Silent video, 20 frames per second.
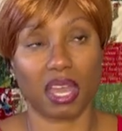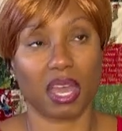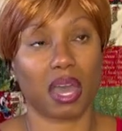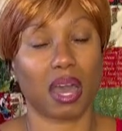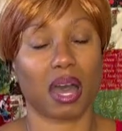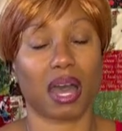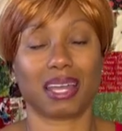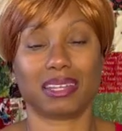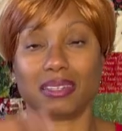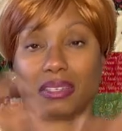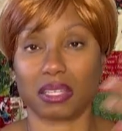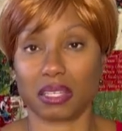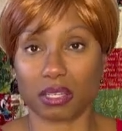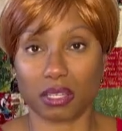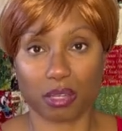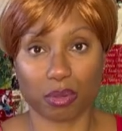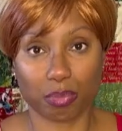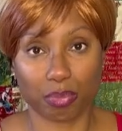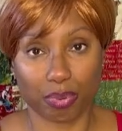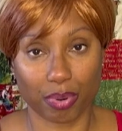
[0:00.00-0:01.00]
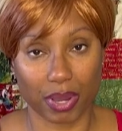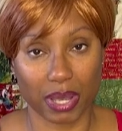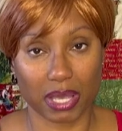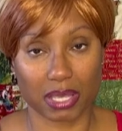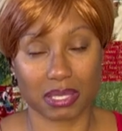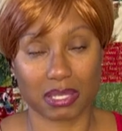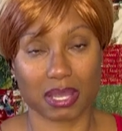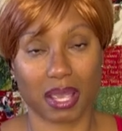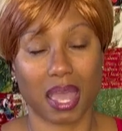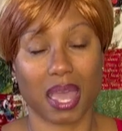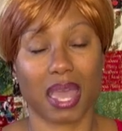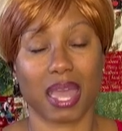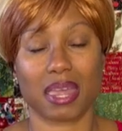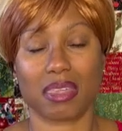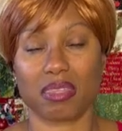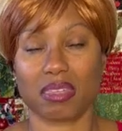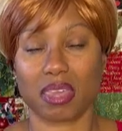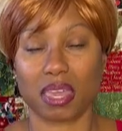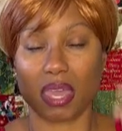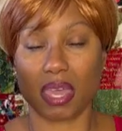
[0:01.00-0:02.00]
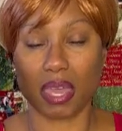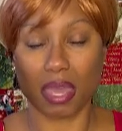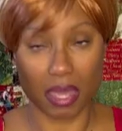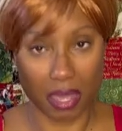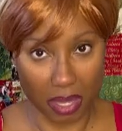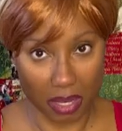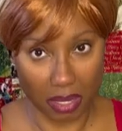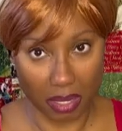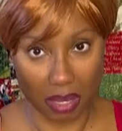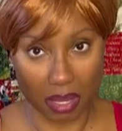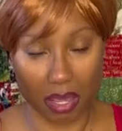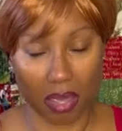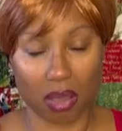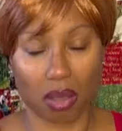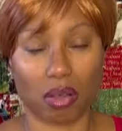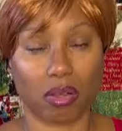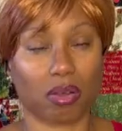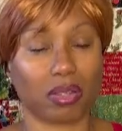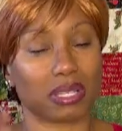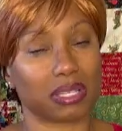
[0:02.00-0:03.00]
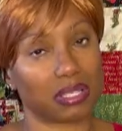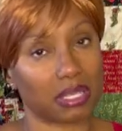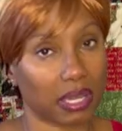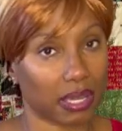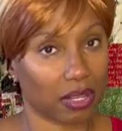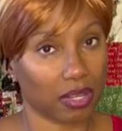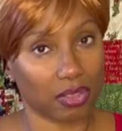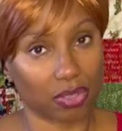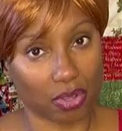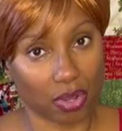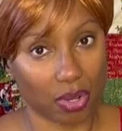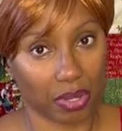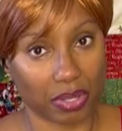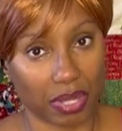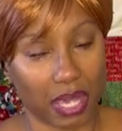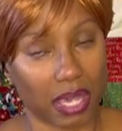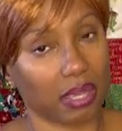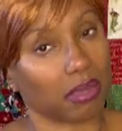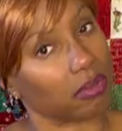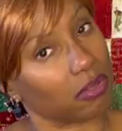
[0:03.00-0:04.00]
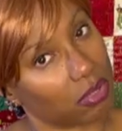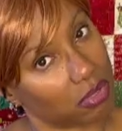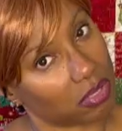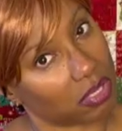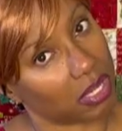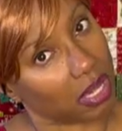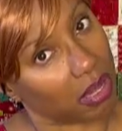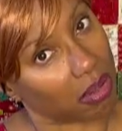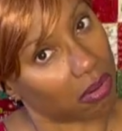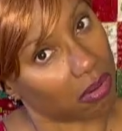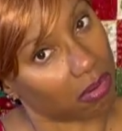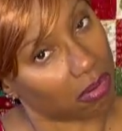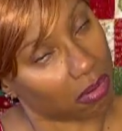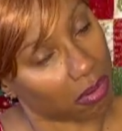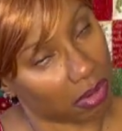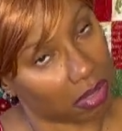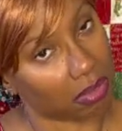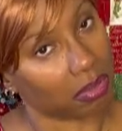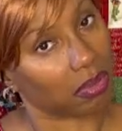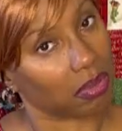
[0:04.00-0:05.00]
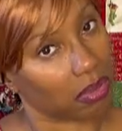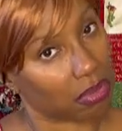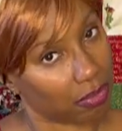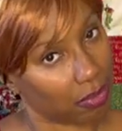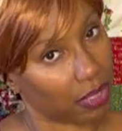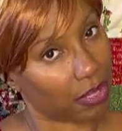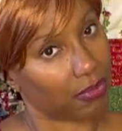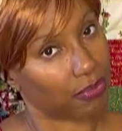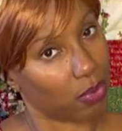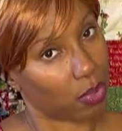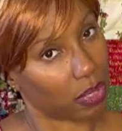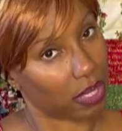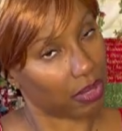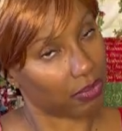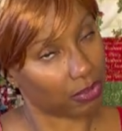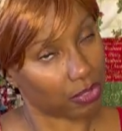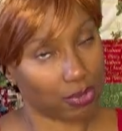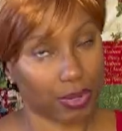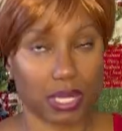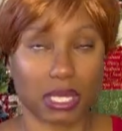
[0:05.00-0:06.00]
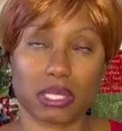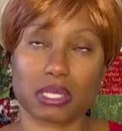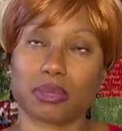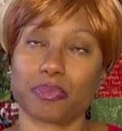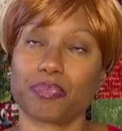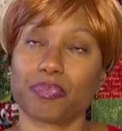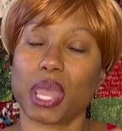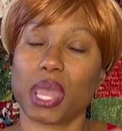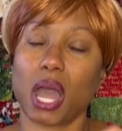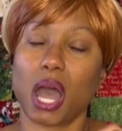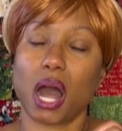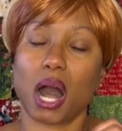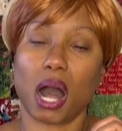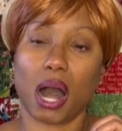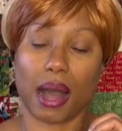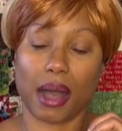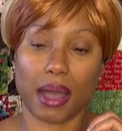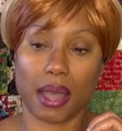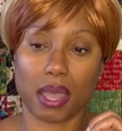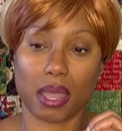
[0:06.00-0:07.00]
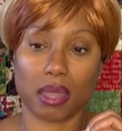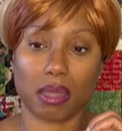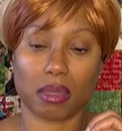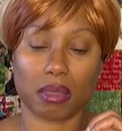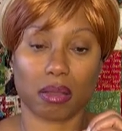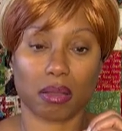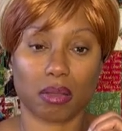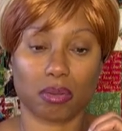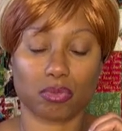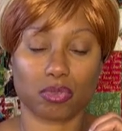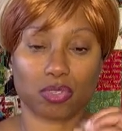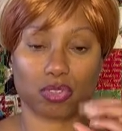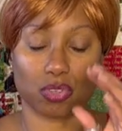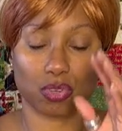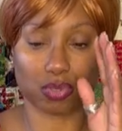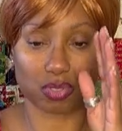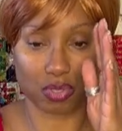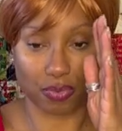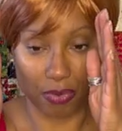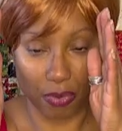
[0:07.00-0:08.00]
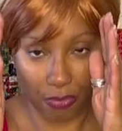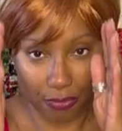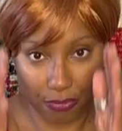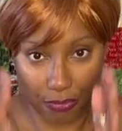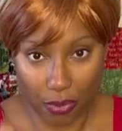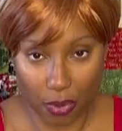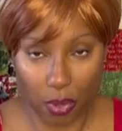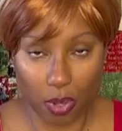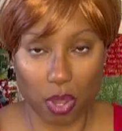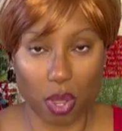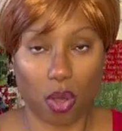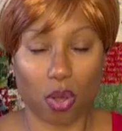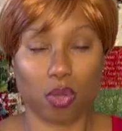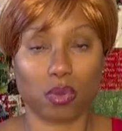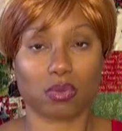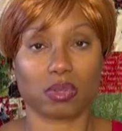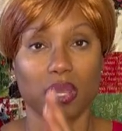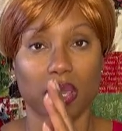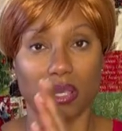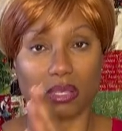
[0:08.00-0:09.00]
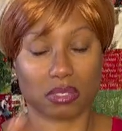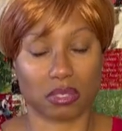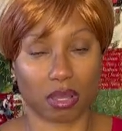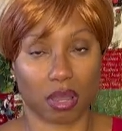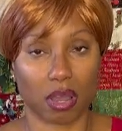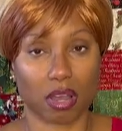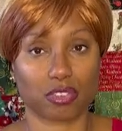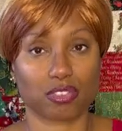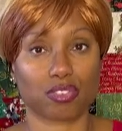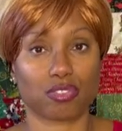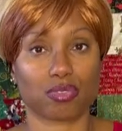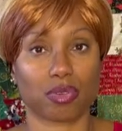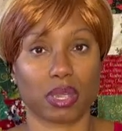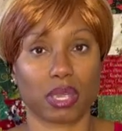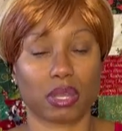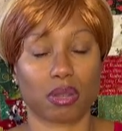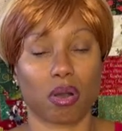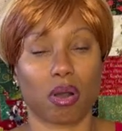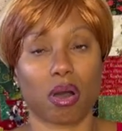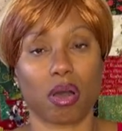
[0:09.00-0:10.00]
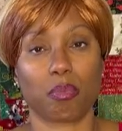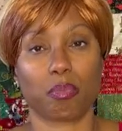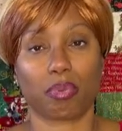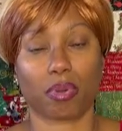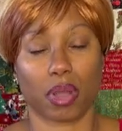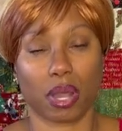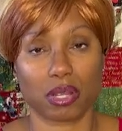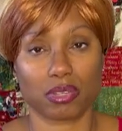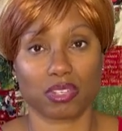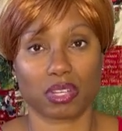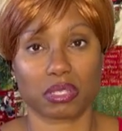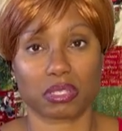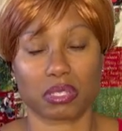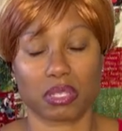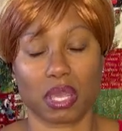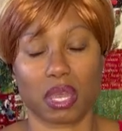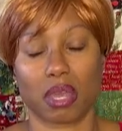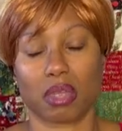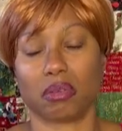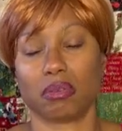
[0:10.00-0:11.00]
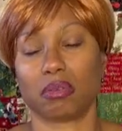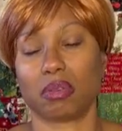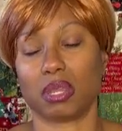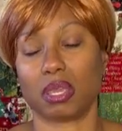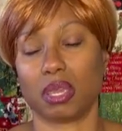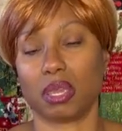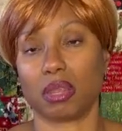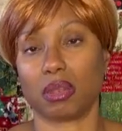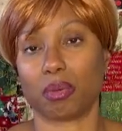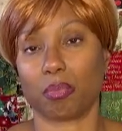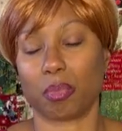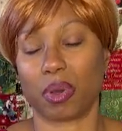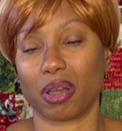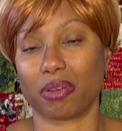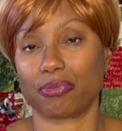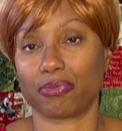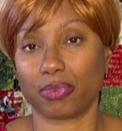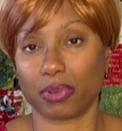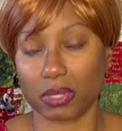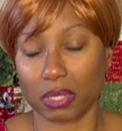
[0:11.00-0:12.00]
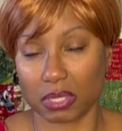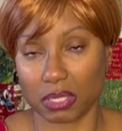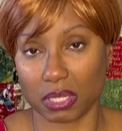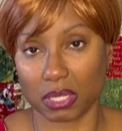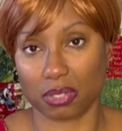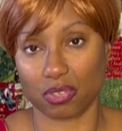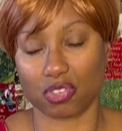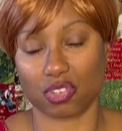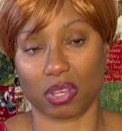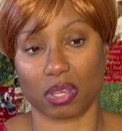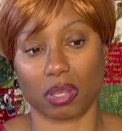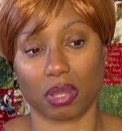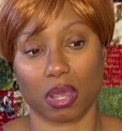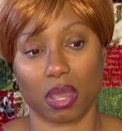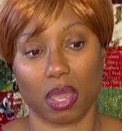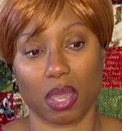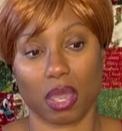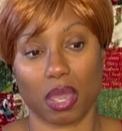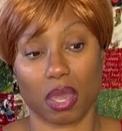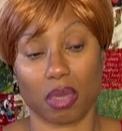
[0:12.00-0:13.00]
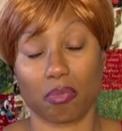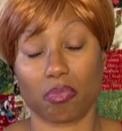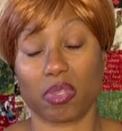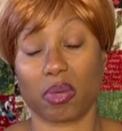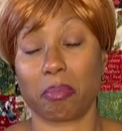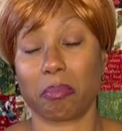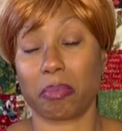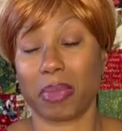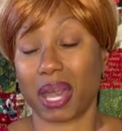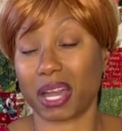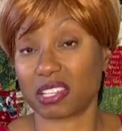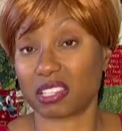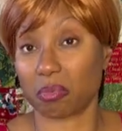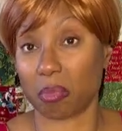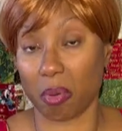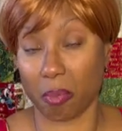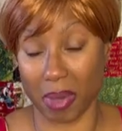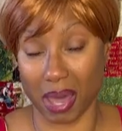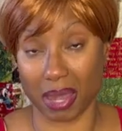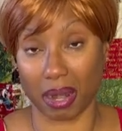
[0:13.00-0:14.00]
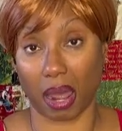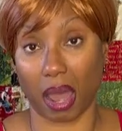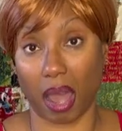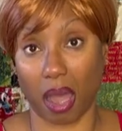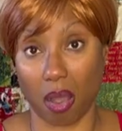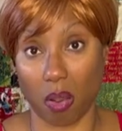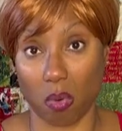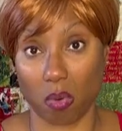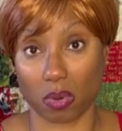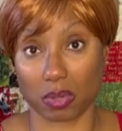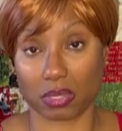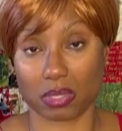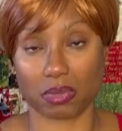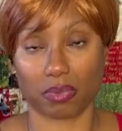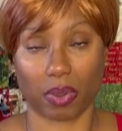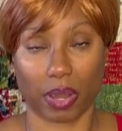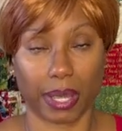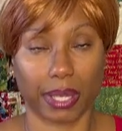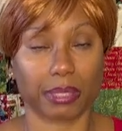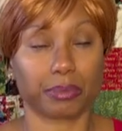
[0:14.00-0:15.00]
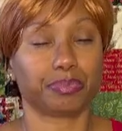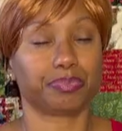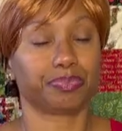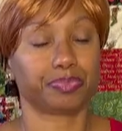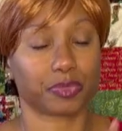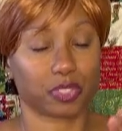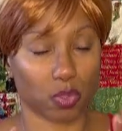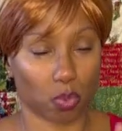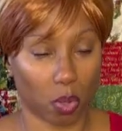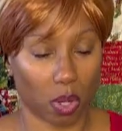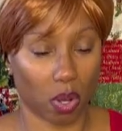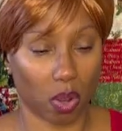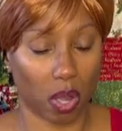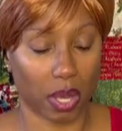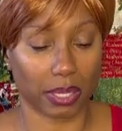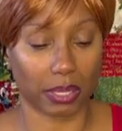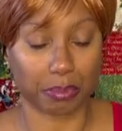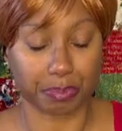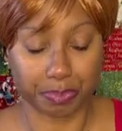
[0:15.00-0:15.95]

I decompress, and then on the second and third day, usually I go on 3 to 4 day retreats, I use the full whole days to concentrate on projects that need my full attention and the maximum amount of hours, right, to work on them,